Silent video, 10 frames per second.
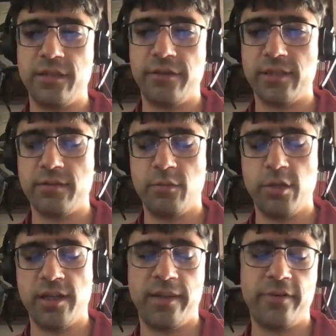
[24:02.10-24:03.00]
async Rust
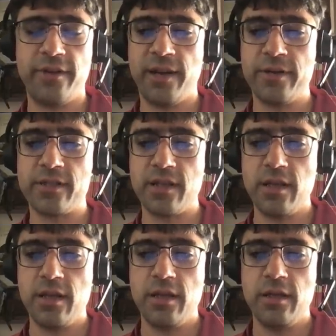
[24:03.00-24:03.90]
with working programmers,
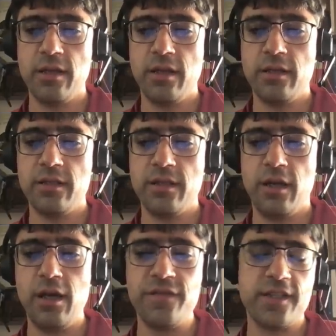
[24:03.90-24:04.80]

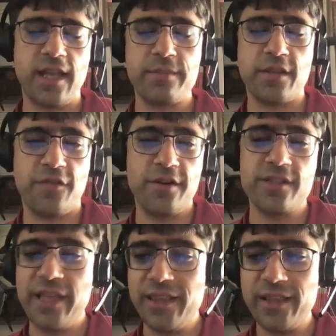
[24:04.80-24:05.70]
oftentimes the
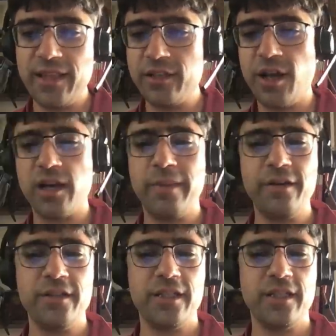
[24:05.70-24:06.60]
first thing that they talk
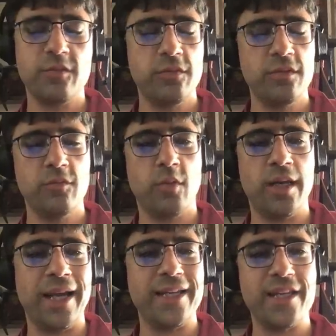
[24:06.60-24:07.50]
about is,
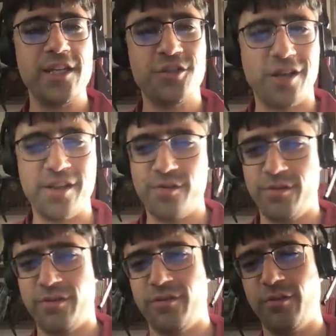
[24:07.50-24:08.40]
what I D E should I
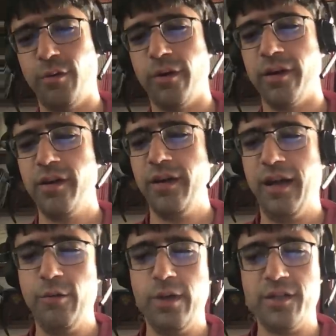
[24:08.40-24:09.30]
use? Or
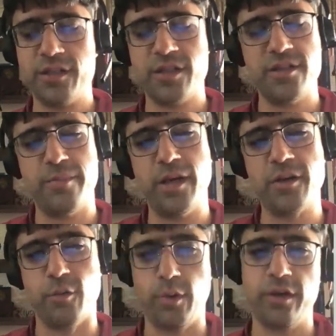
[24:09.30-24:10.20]
how well does the
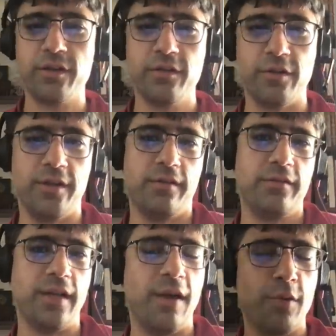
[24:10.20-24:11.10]
debugger work or
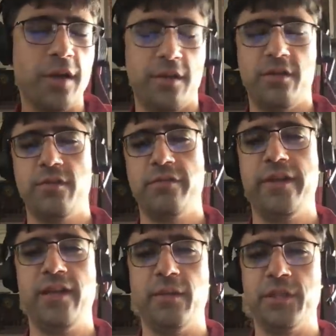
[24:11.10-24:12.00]
not work?
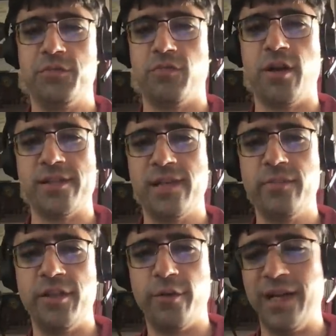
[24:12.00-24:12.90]
Right? How much raw
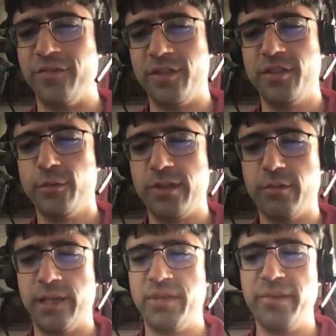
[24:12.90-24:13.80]
assembly do I have to deal
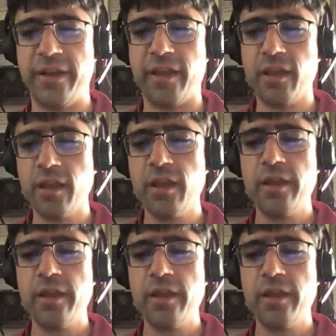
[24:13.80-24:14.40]
with when I'm debugging?